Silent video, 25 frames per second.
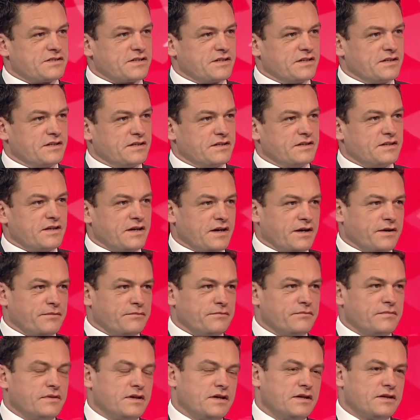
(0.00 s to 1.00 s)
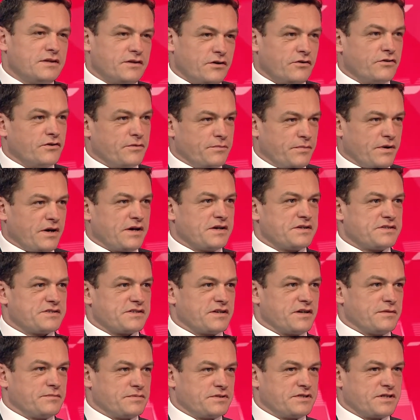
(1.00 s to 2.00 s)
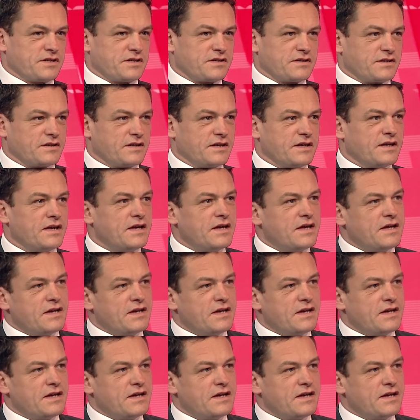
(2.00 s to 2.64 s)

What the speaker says: on the buy side, particularly.